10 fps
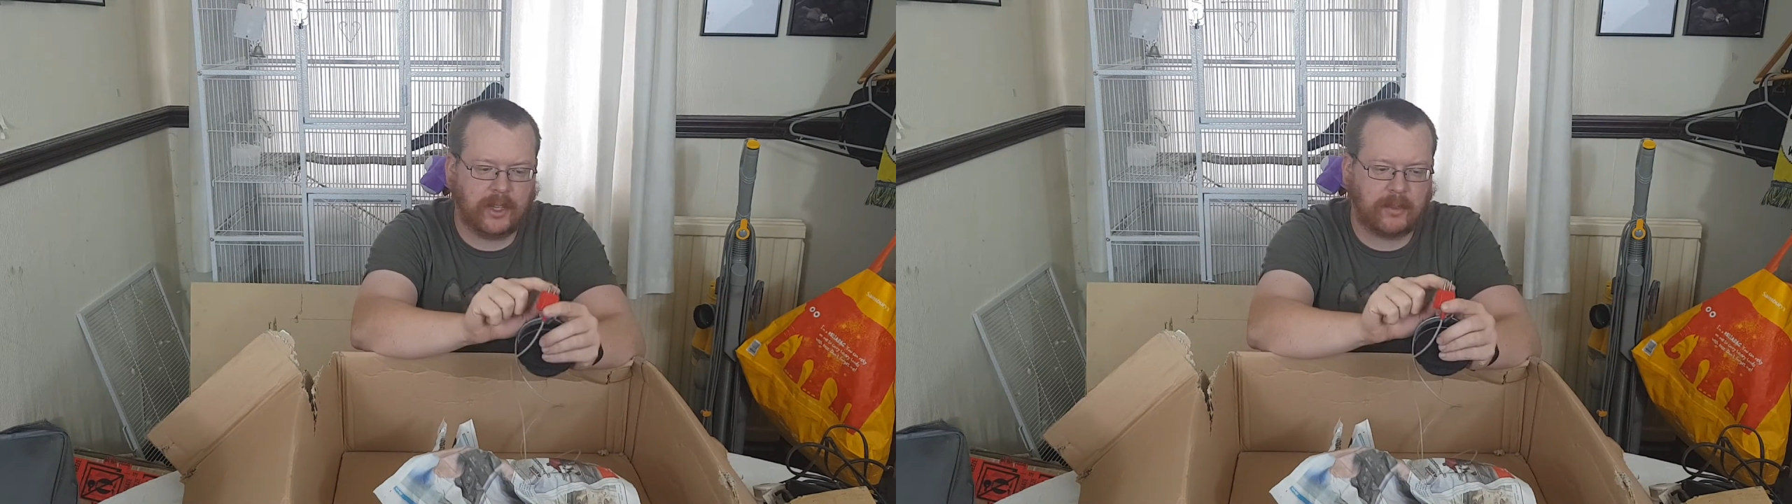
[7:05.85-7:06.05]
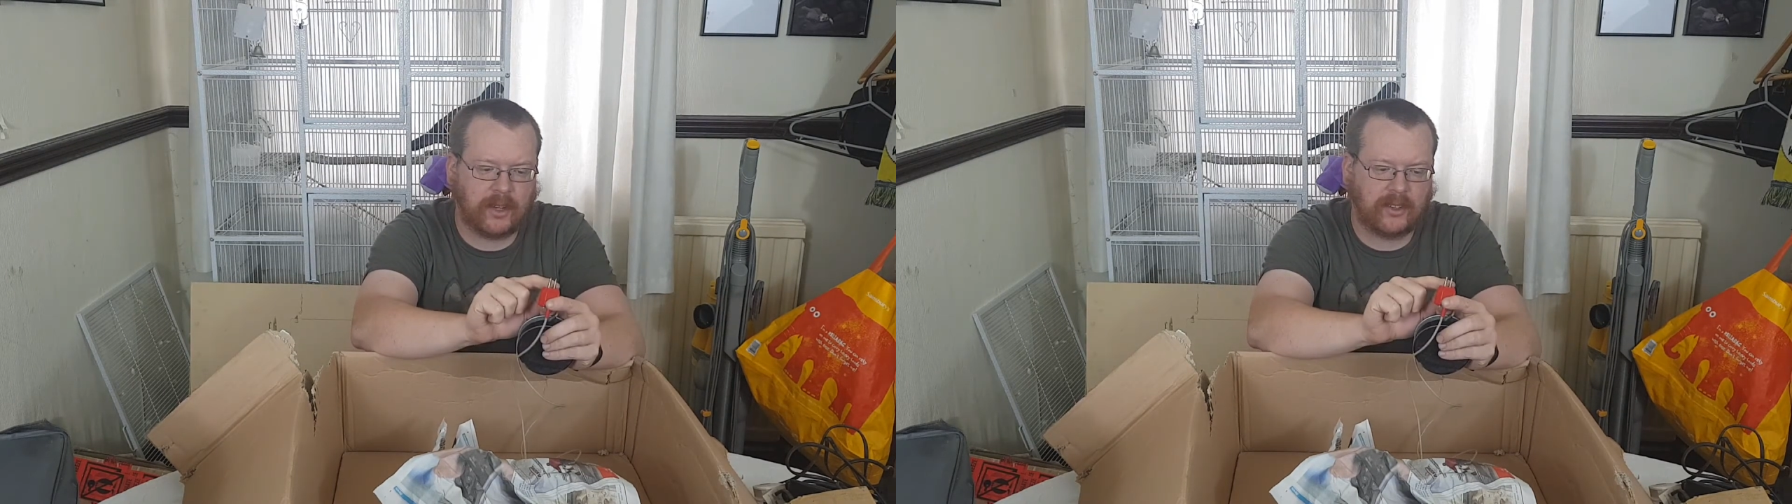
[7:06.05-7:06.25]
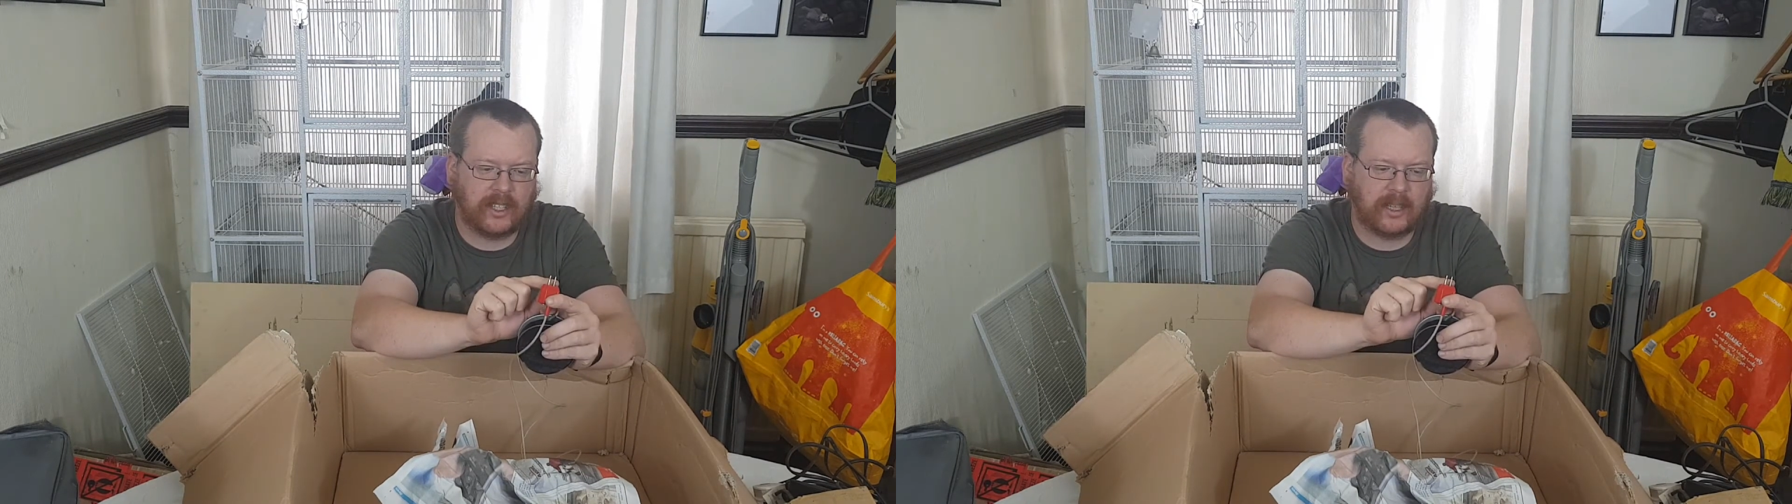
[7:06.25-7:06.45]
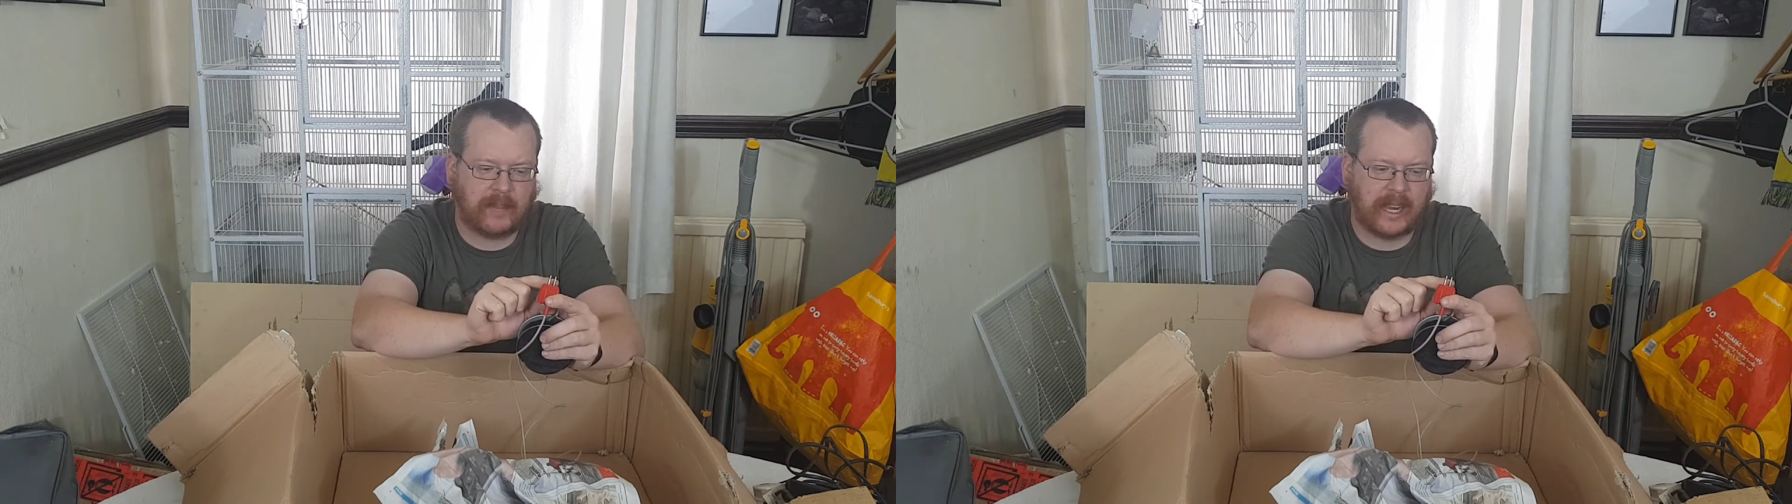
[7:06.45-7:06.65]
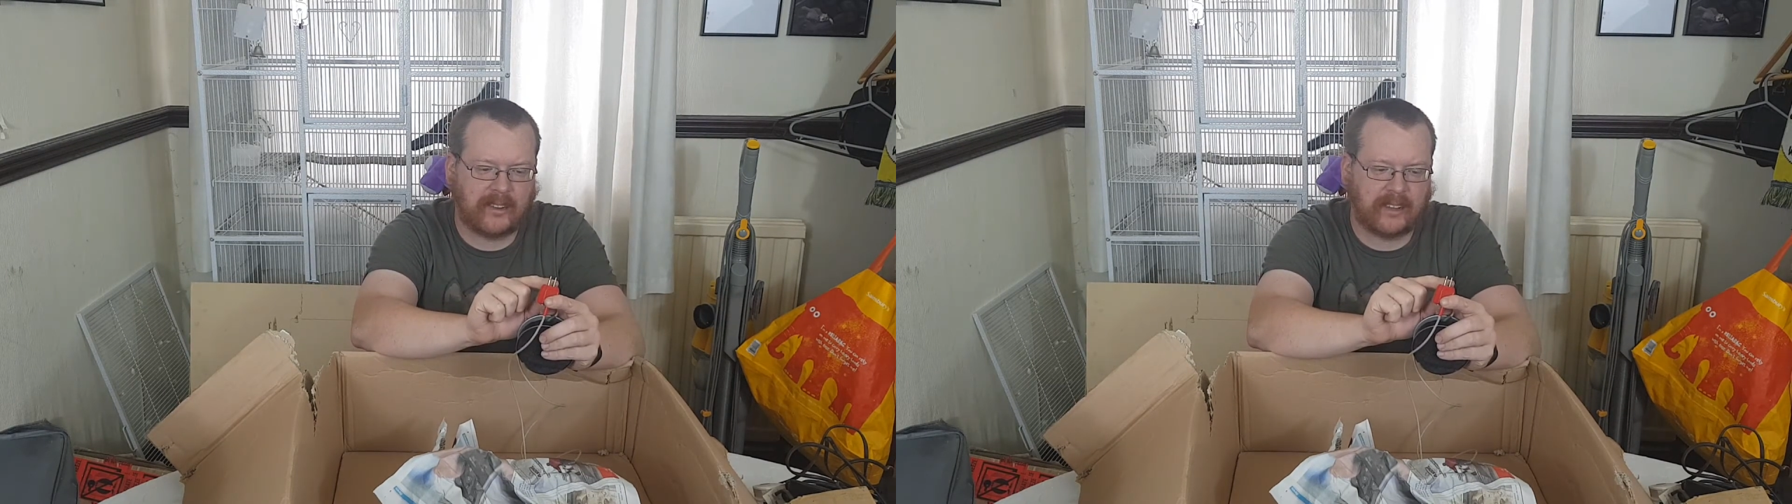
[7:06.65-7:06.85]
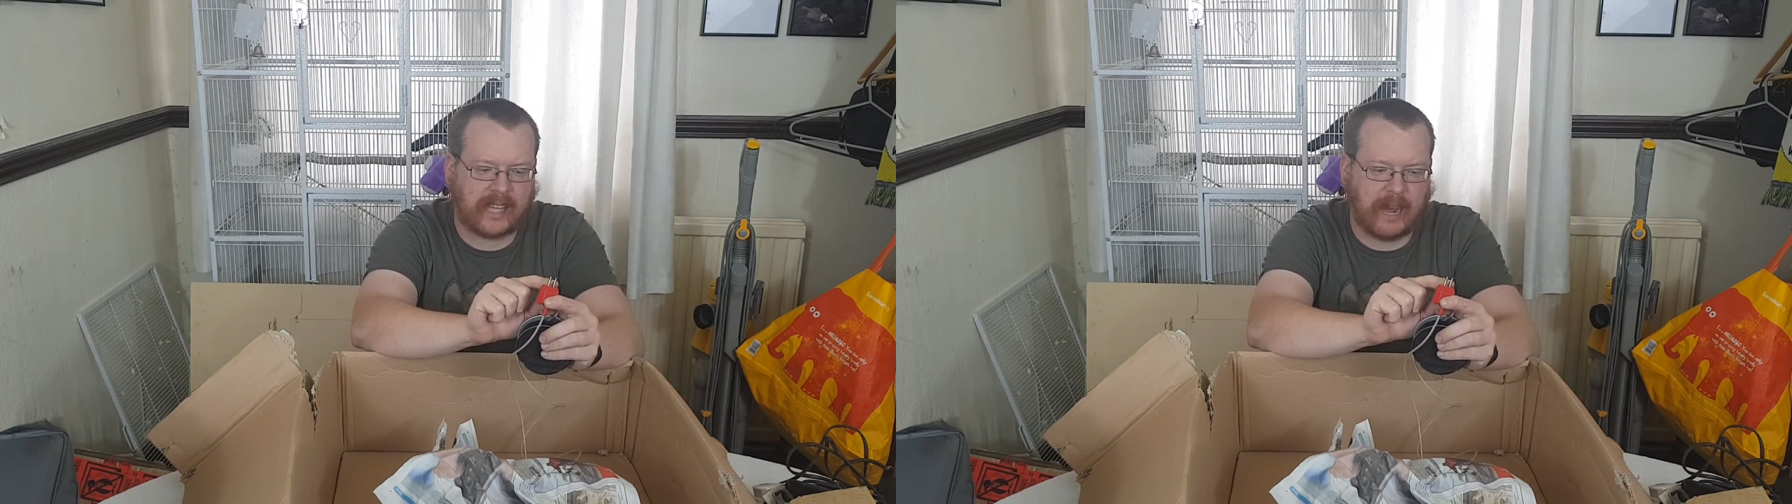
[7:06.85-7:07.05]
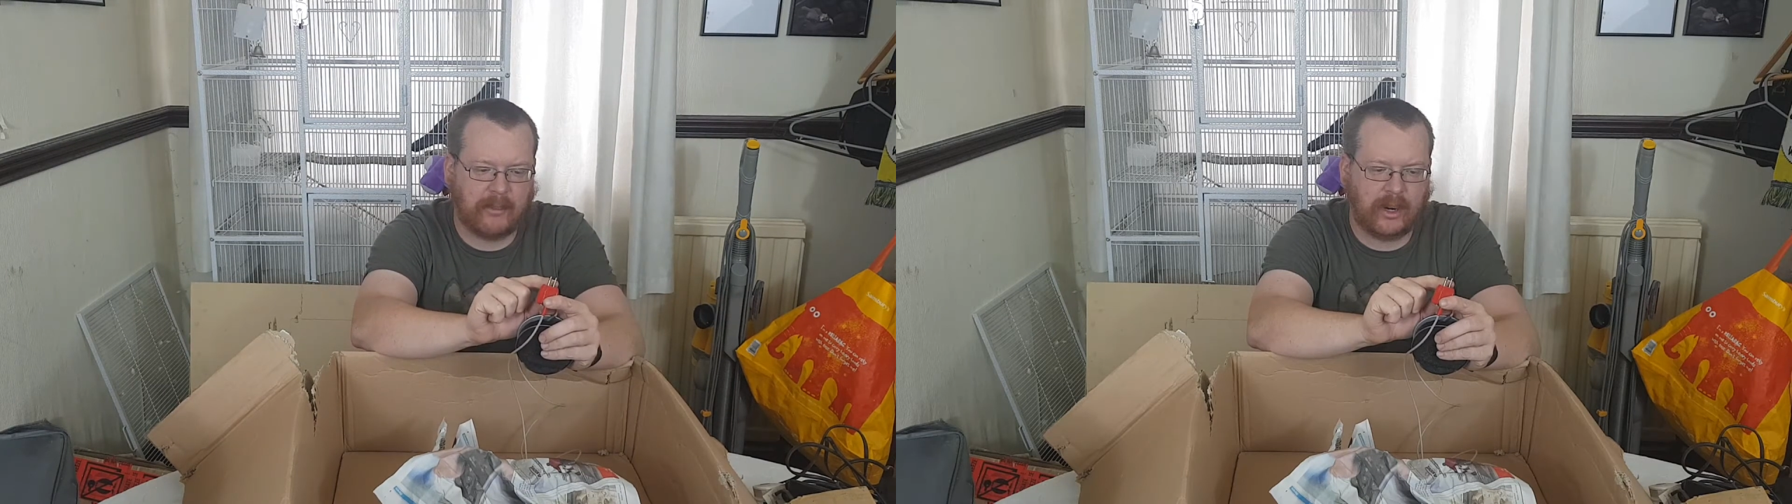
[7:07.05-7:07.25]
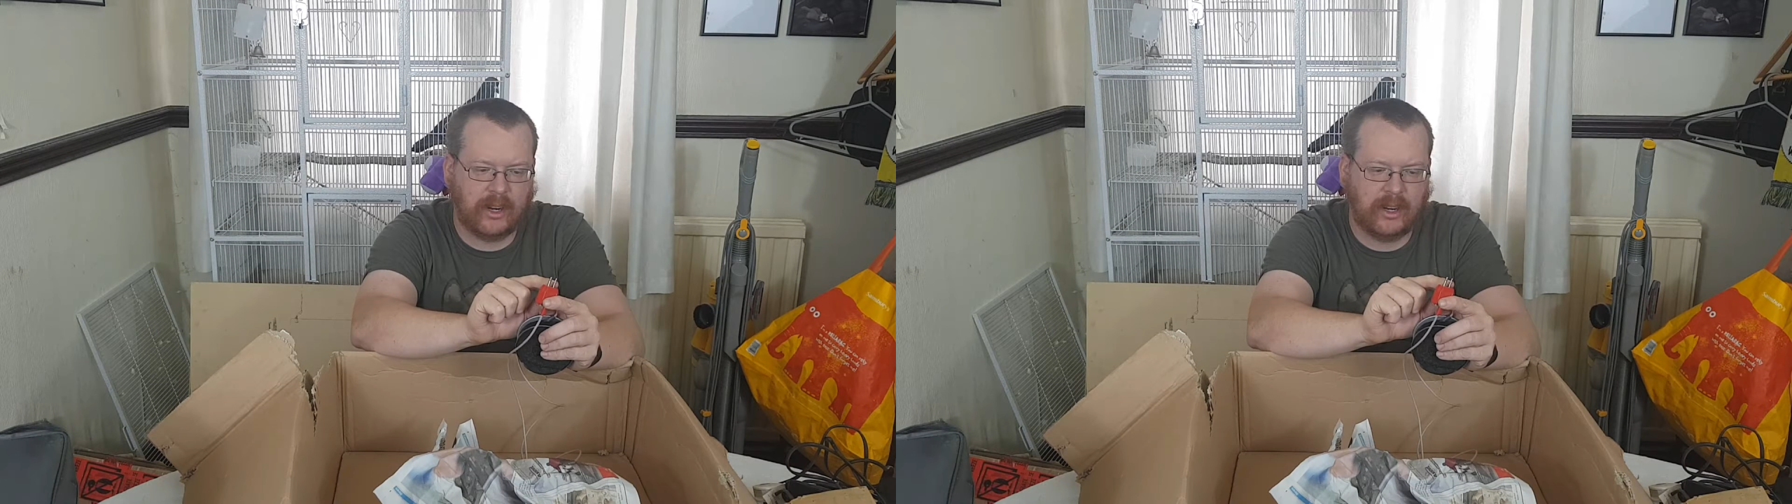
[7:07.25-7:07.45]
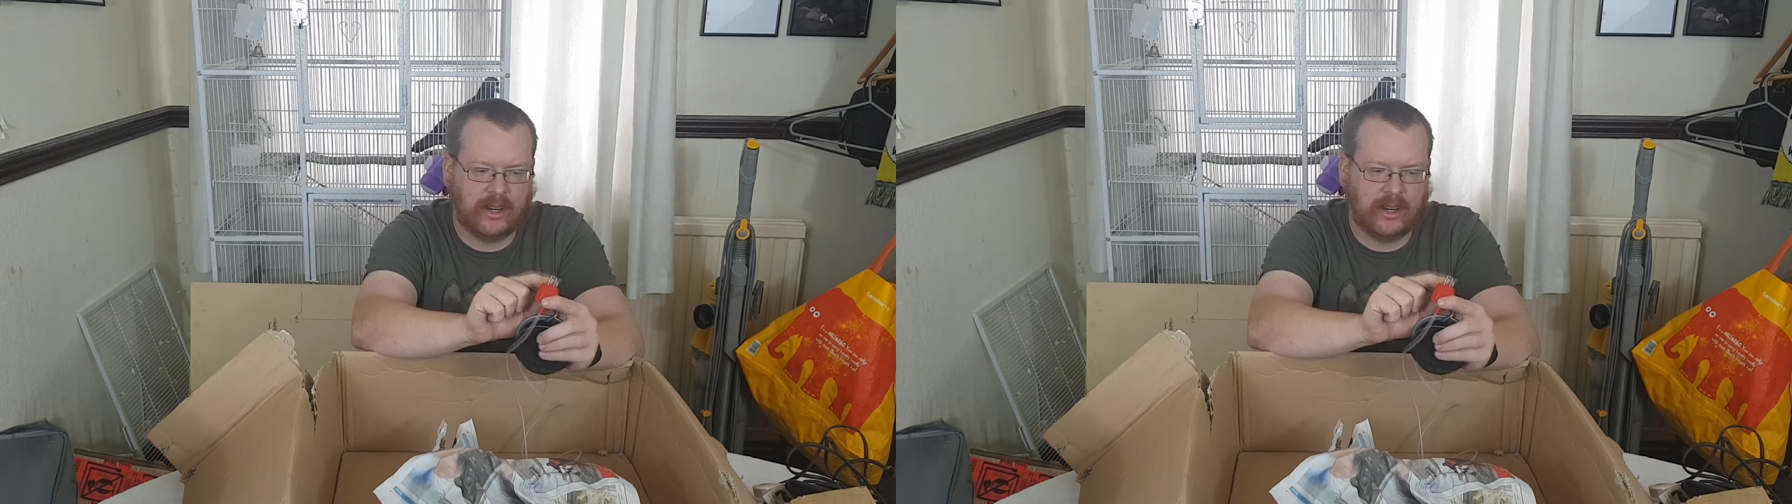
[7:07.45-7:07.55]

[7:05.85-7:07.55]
plugs into the back of the camera,